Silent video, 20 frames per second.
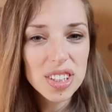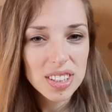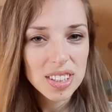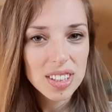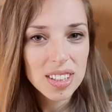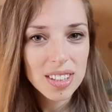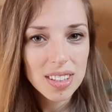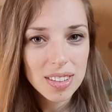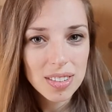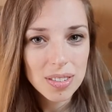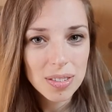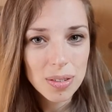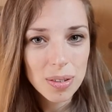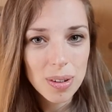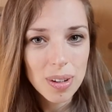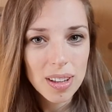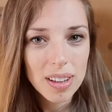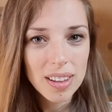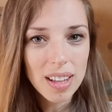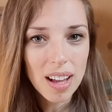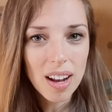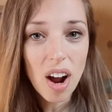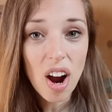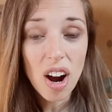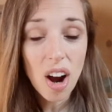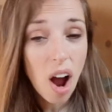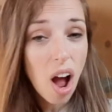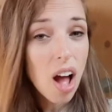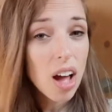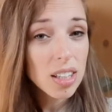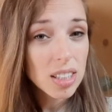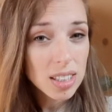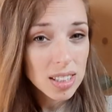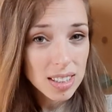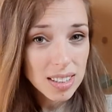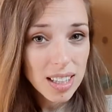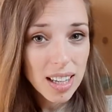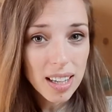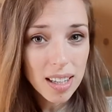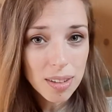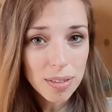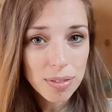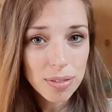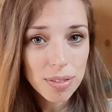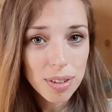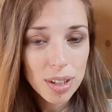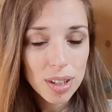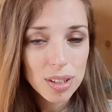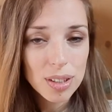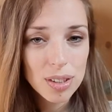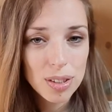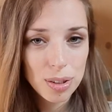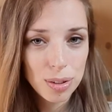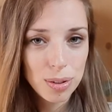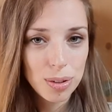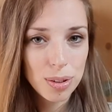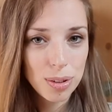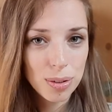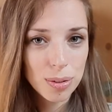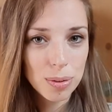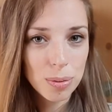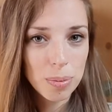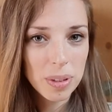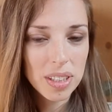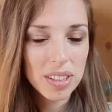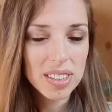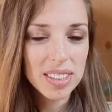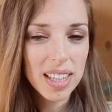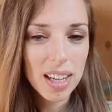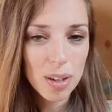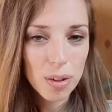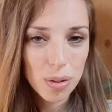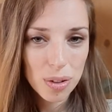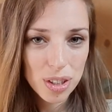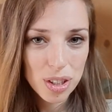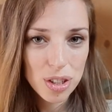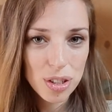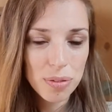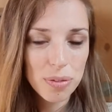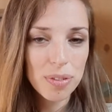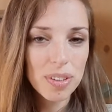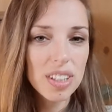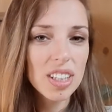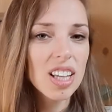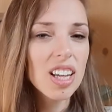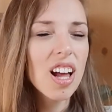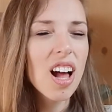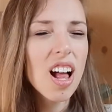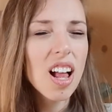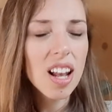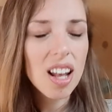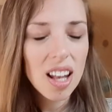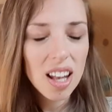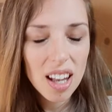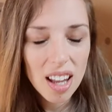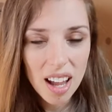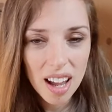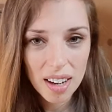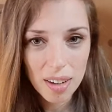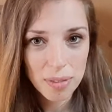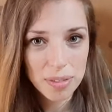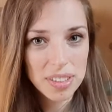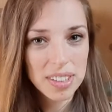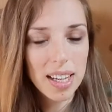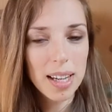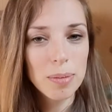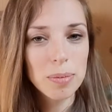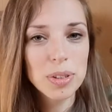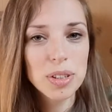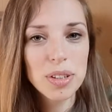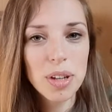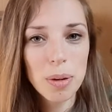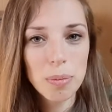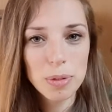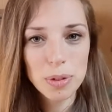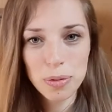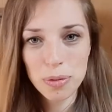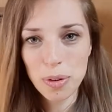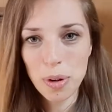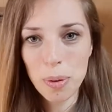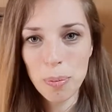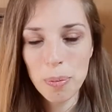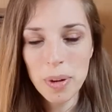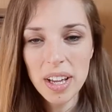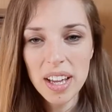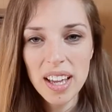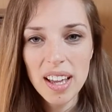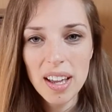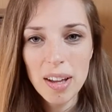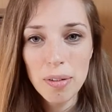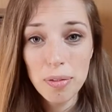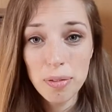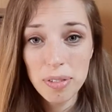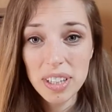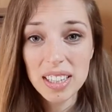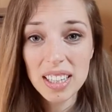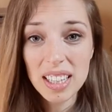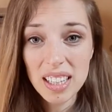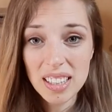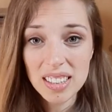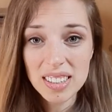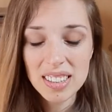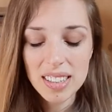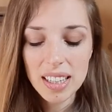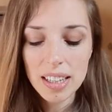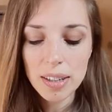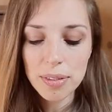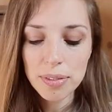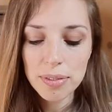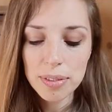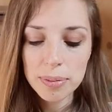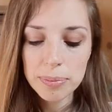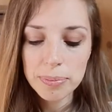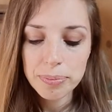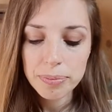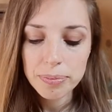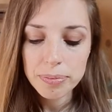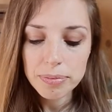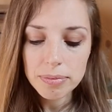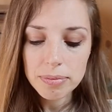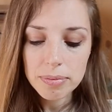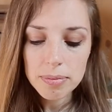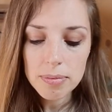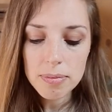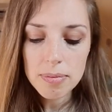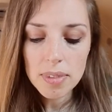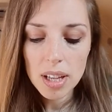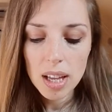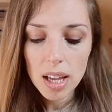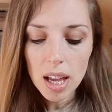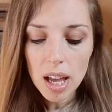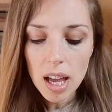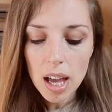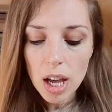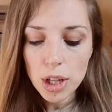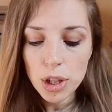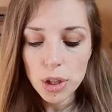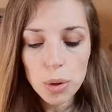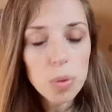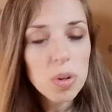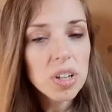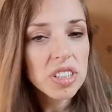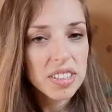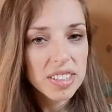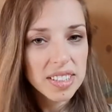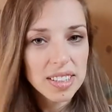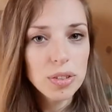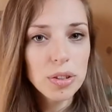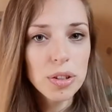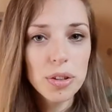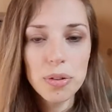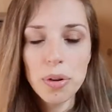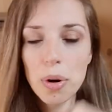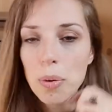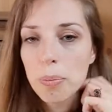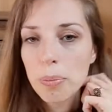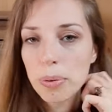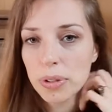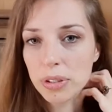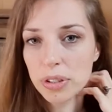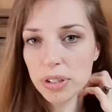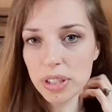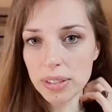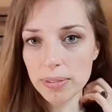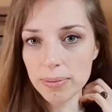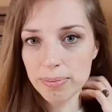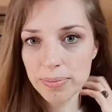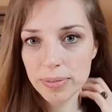to you, that are unsafe to you, because that cringy feeling a lot of times comes from feeling unsafe. You are still your own person.